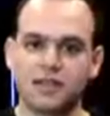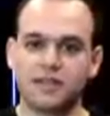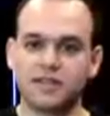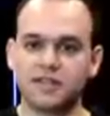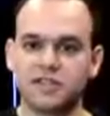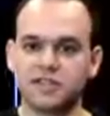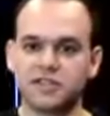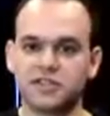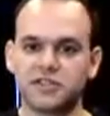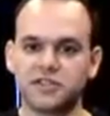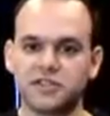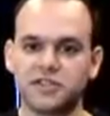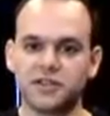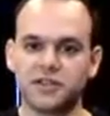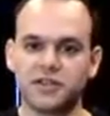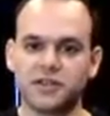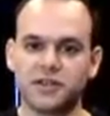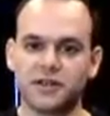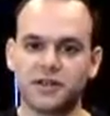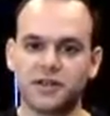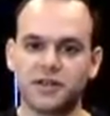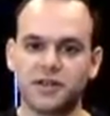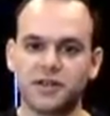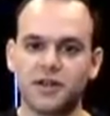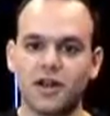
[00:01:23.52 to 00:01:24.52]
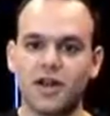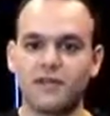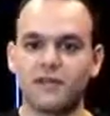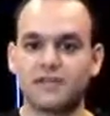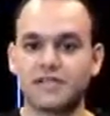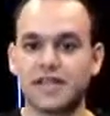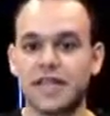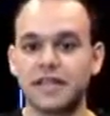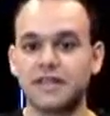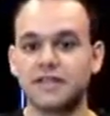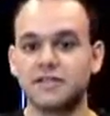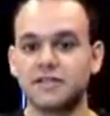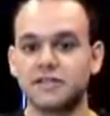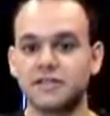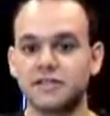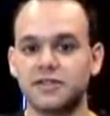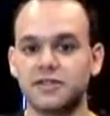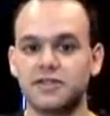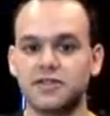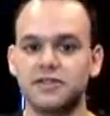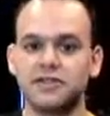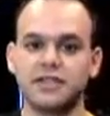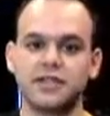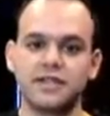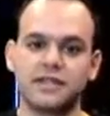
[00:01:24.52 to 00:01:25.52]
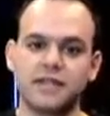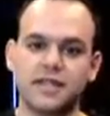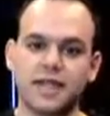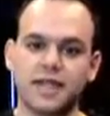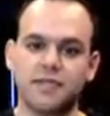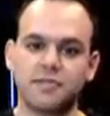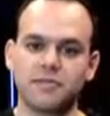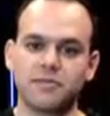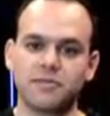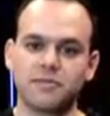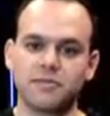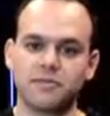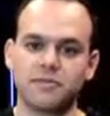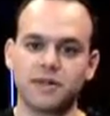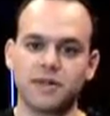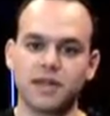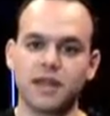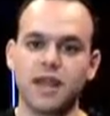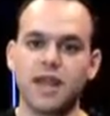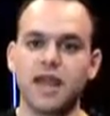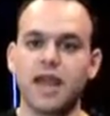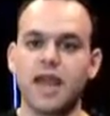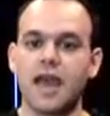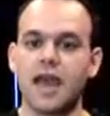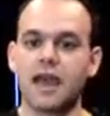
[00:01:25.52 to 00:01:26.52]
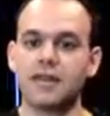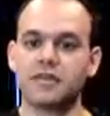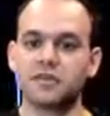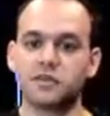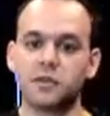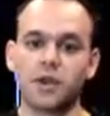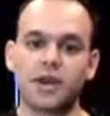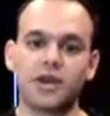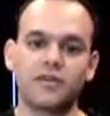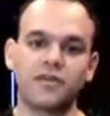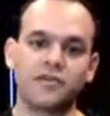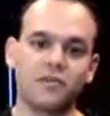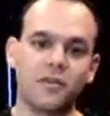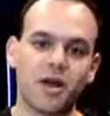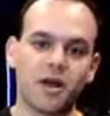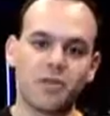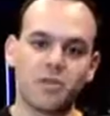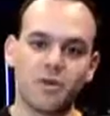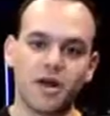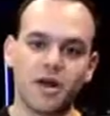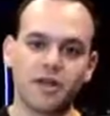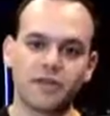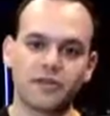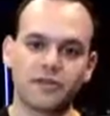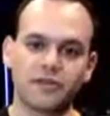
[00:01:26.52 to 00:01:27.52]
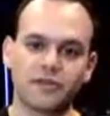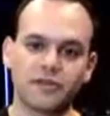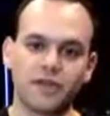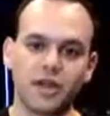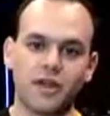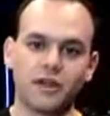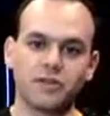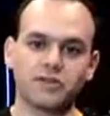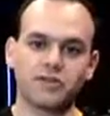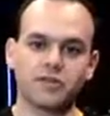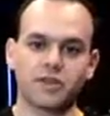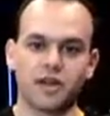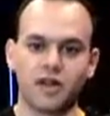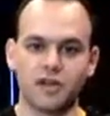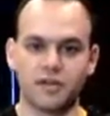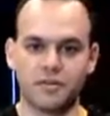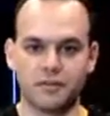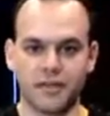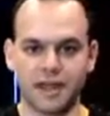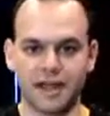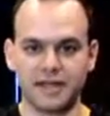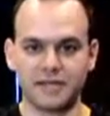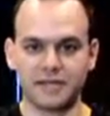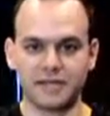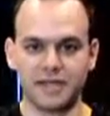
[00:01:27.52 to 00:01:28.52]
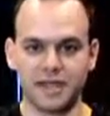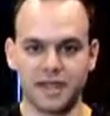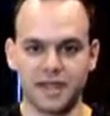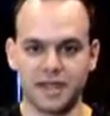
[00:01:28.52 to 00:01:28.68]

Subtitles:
In the studio, I've taken to using the M3 as one of my microphones on bass